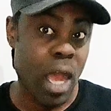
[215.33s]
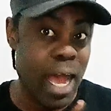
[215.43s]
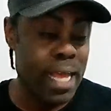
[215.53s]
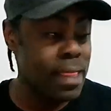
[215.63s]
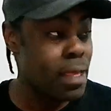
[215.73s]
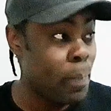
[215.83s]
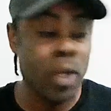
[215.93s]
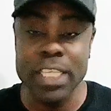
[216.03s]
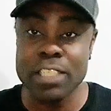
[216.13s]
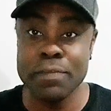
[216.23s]
on the
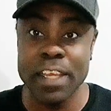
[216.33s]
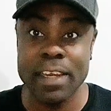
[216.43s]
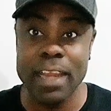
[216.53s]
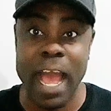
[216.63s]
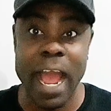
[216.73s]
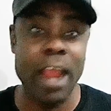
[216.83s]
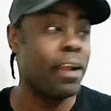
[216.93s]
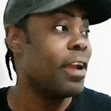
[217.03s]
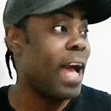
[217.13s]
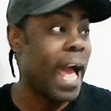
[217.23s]
police vehicle
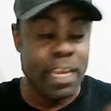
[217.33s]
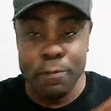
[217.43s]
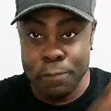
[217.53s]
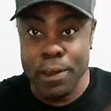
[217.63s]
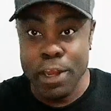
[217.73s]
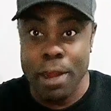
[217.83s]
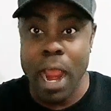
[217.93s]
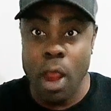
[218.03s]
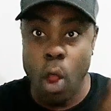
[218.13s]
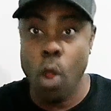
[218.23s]
or at the flare
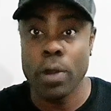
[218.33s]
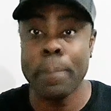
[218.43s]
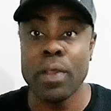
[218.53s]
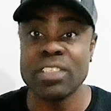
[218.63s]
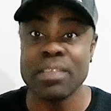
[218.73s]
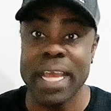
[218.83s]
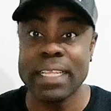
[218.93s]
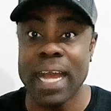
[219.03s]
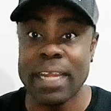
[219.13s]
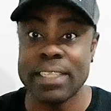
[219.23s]
or how the person
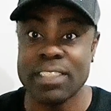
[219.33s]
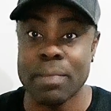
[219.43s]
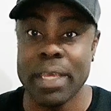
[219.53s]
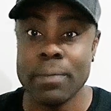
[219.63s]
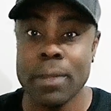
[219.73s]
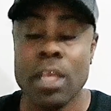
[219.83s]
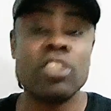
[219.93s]
might call it, isn't it?